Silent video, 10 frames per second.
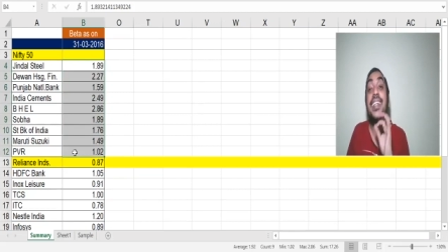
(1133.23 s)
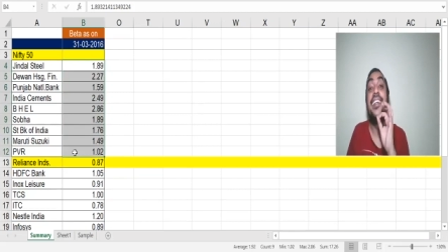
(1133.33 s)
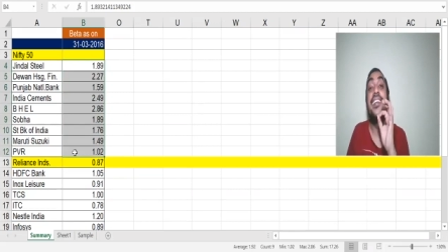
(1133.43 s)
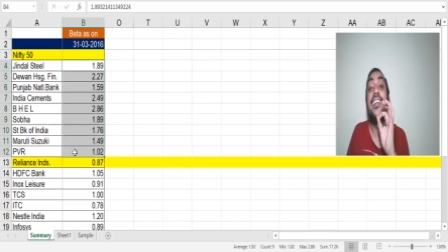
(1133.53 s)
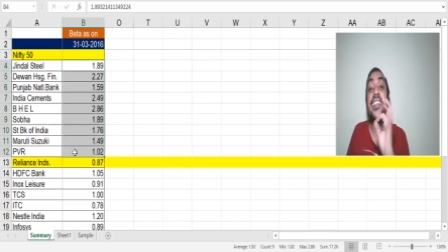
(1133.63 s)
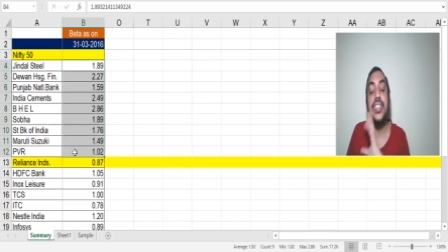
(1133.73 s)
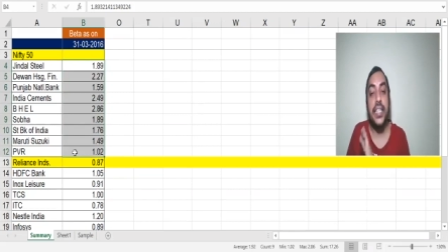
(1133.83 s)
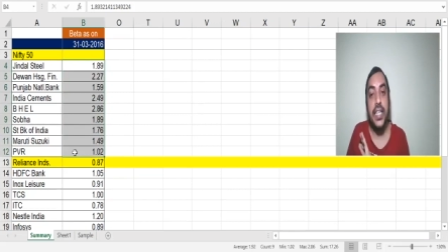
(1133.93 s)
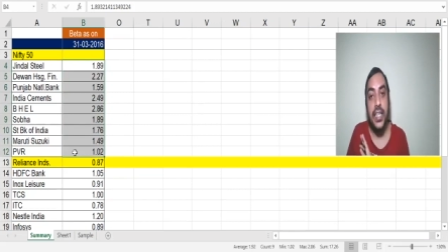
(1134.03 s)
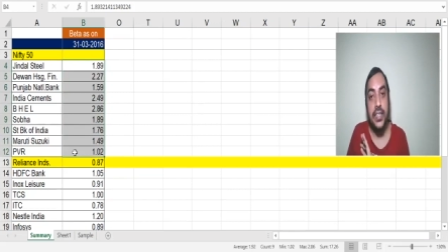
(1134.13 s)

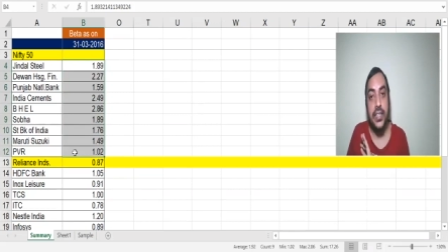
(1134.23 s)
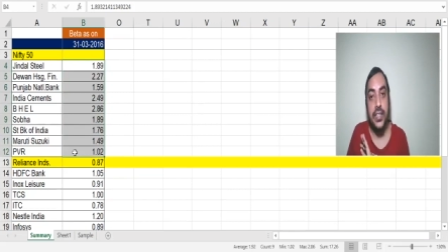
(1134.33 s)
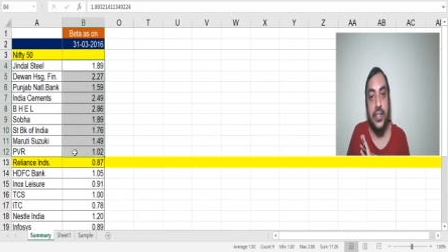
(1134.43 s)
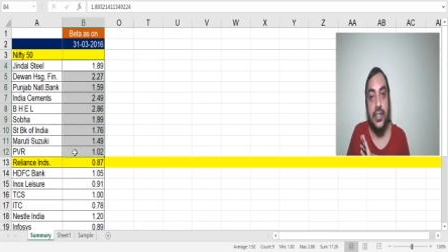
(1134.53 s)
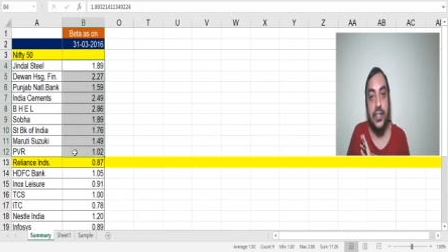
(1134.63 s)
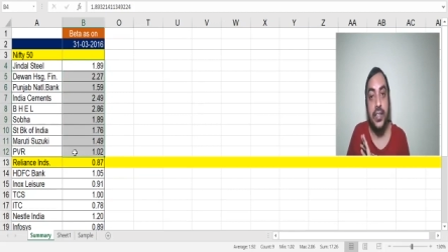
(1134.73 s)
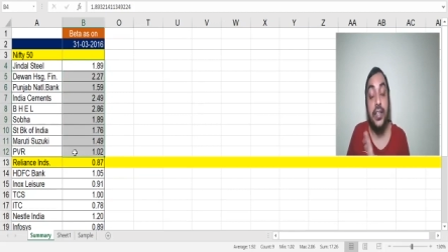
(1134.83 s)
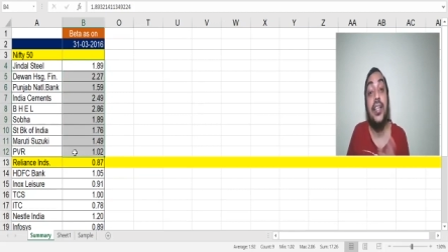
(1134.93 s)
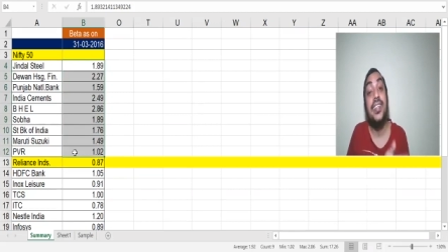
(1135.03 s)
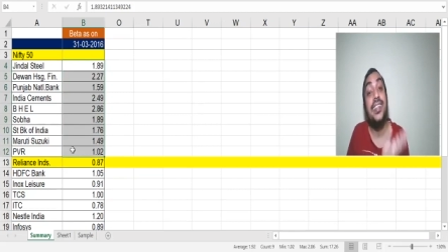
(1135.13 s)
riskier
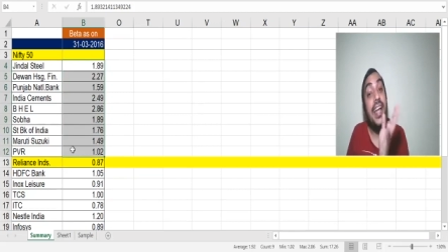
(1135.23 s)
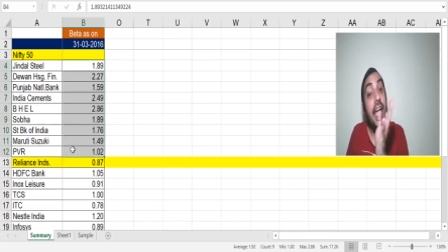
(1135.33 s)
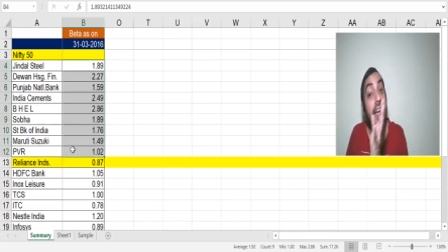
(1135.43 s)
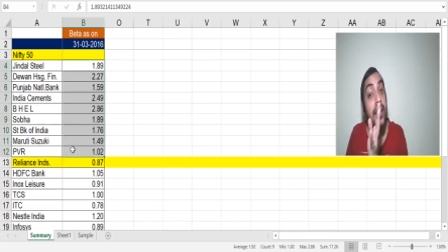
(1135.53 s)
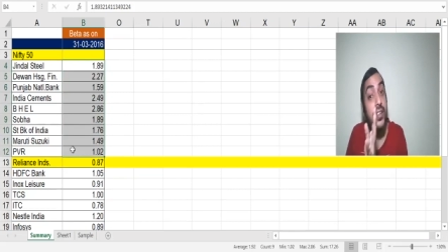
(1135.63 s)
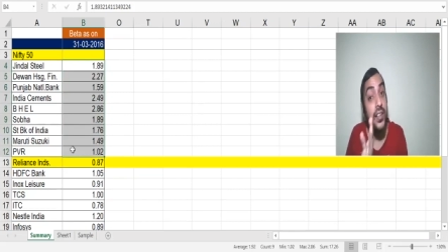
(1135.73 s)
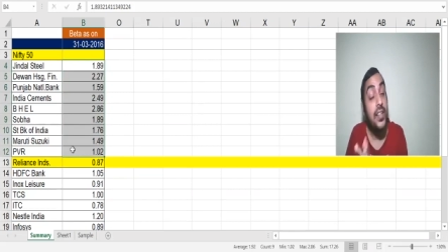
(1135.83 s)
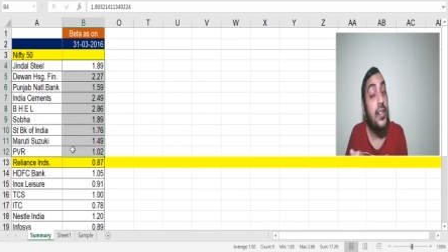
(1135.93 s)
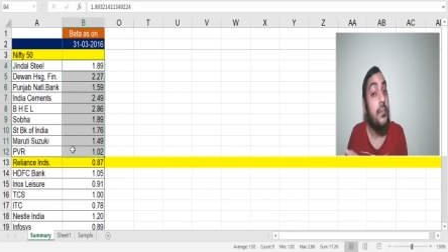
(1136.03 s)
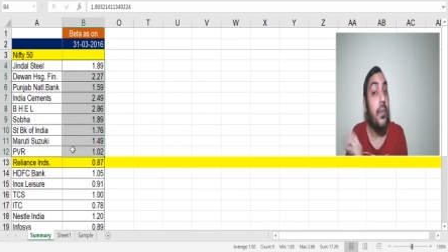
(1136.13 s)
than
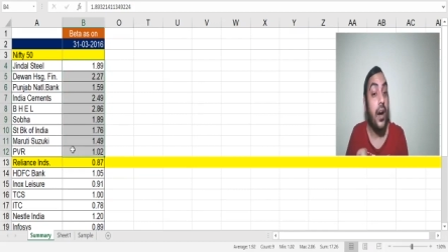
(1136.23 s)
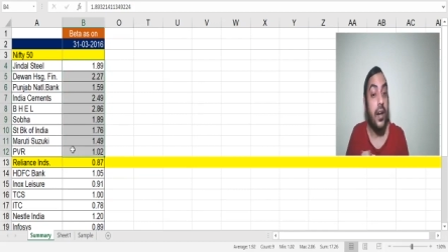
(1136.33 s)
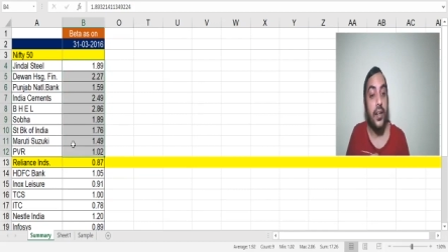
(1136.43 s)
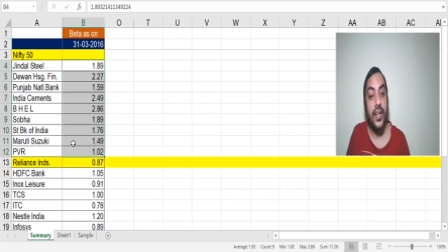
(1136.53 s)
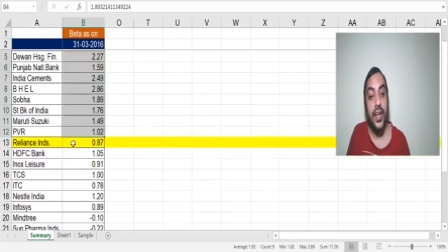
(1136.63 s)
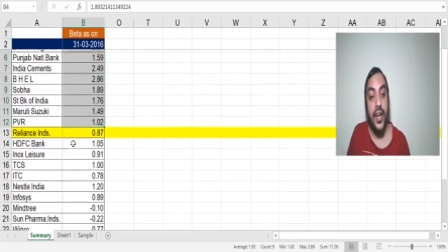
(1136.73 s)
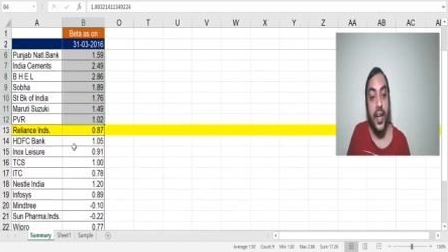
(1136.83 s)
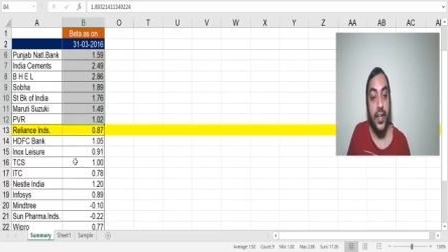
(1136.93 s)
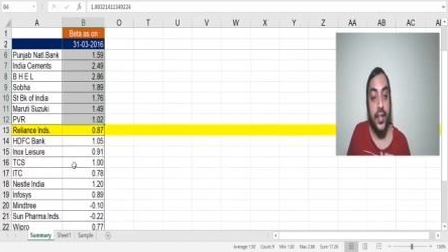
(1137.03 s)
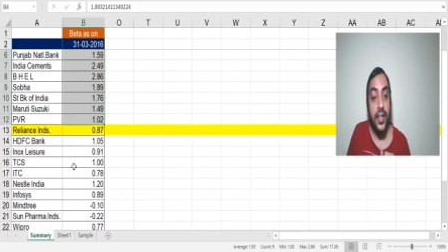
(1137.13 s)

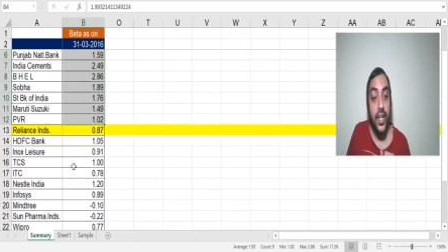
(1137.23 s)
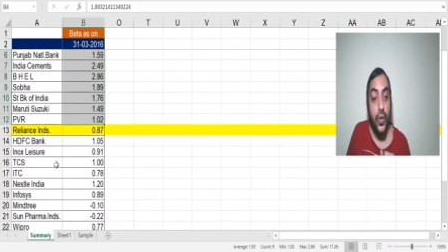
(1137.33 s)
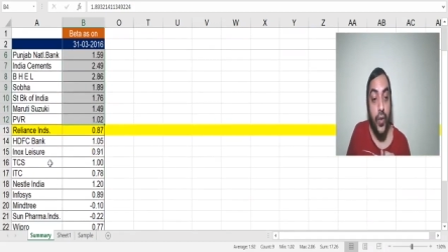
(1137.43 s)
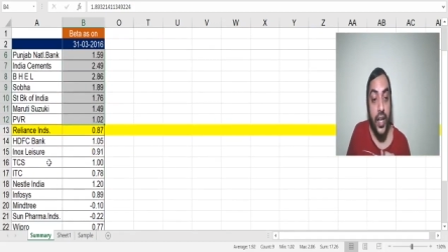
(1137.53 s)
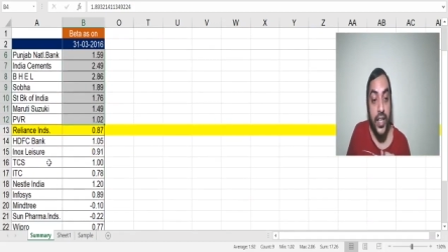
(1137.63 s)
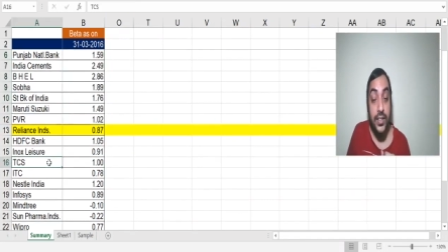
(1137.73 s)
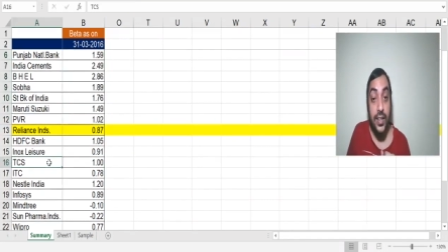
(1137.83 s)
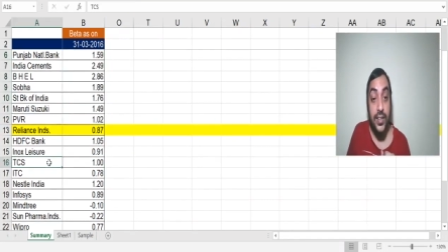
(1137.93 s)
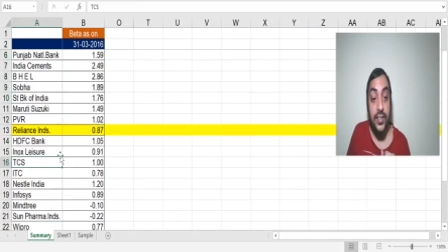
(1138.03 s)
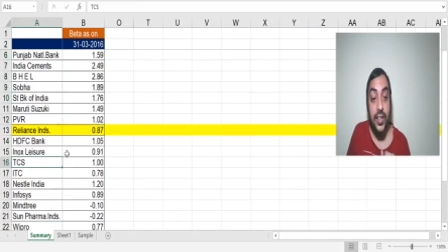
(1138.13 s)
market, whereas
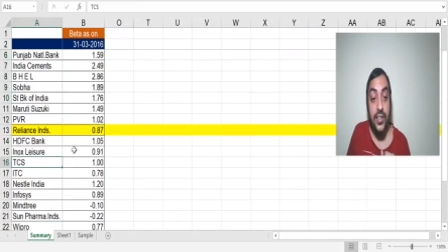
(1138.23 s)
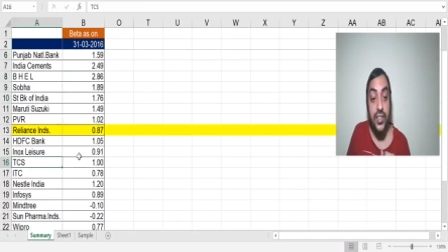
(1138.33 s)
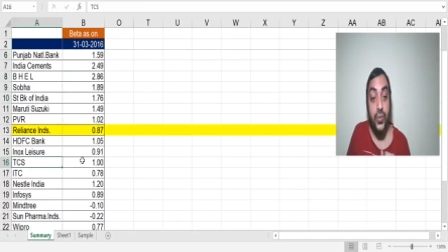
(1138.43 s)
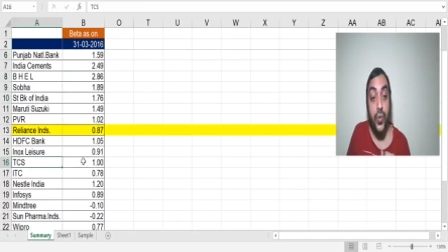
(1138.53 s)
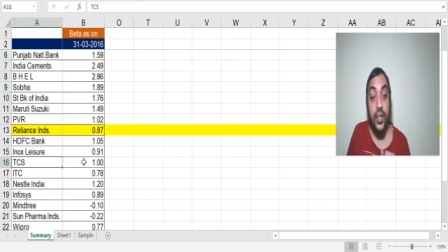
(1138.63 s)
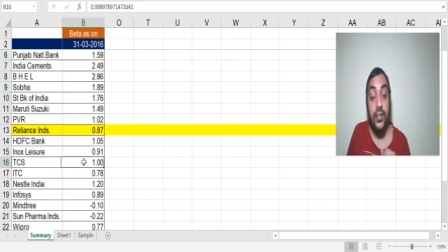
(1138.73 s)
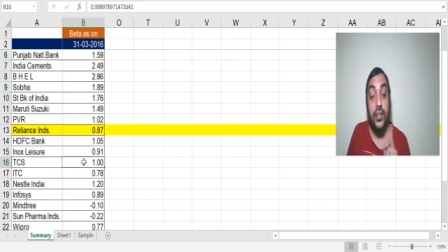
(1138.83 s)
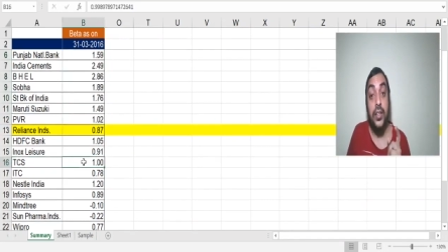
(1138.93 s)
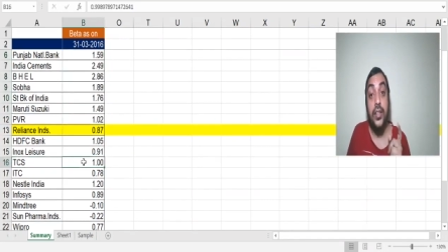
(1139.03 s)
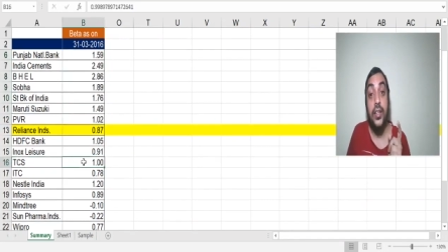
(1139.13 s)
TCS
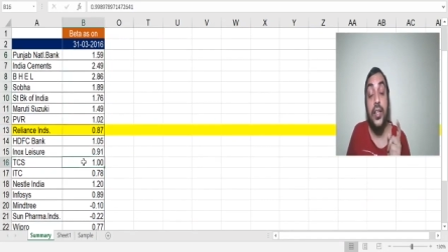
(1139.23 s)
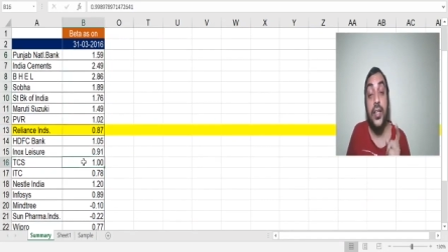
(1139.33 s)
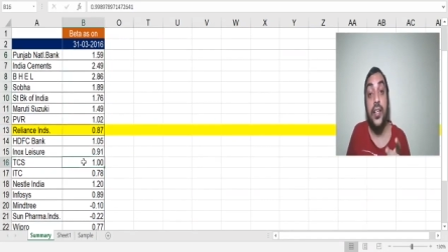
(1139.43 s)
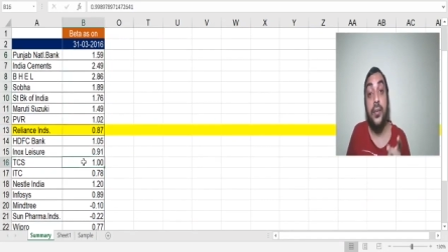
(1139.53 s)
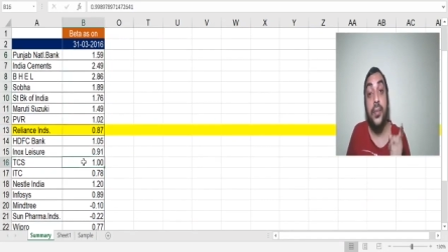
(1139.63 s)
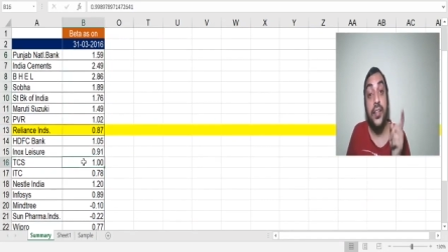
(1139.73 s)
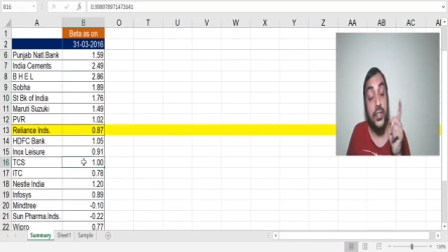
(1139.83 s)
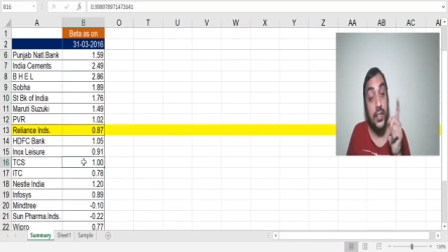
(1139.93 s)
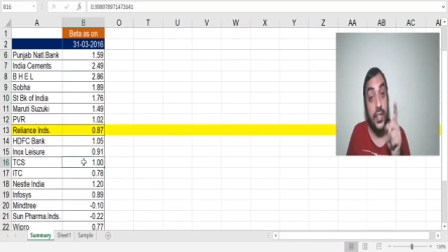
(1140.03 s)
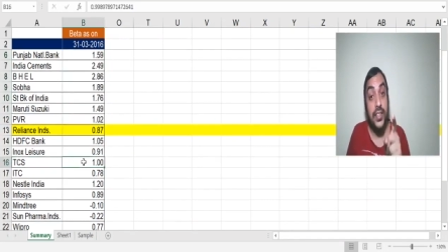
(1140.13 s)
1, that means
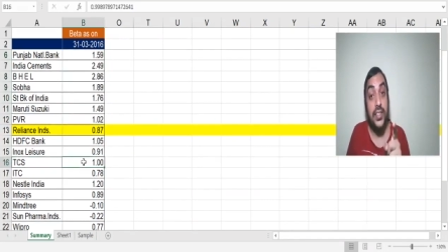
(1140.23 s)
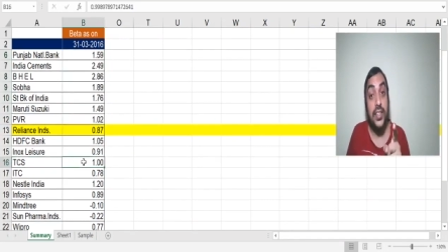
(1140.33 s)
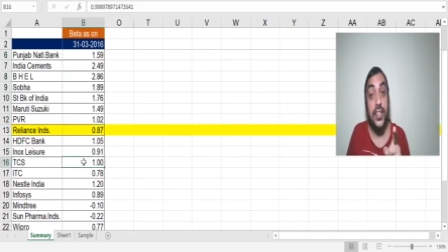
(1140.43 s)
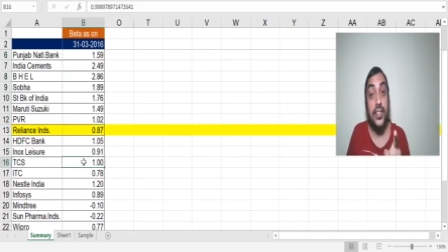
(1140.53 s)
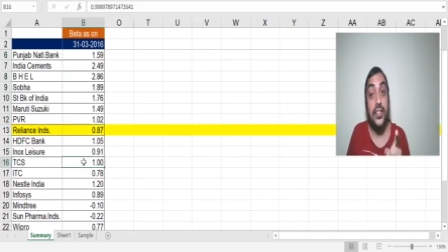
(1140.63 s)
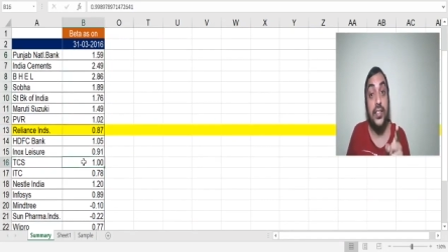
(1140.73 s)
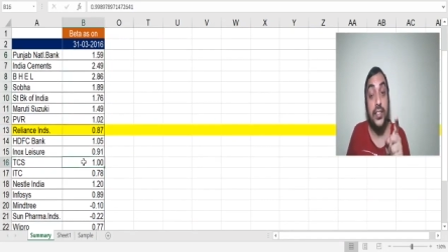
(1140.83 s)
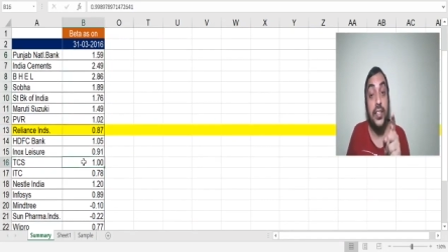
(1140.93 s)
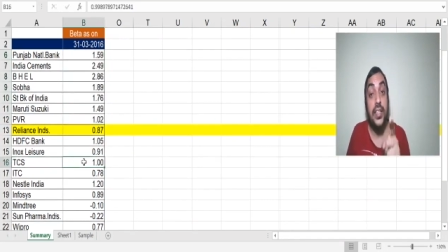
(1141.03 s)
TCS